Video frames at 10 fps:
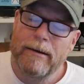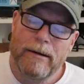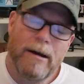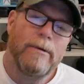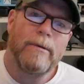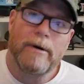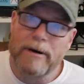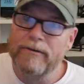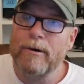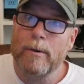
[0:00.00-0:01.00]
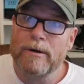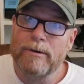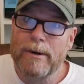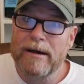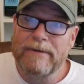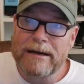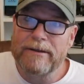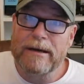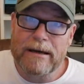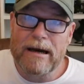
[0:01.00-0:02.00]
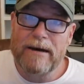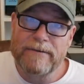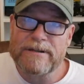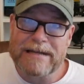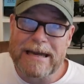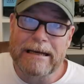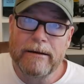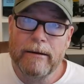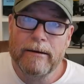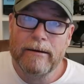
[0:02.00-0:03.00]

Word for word: no one is going to have anything confiscated.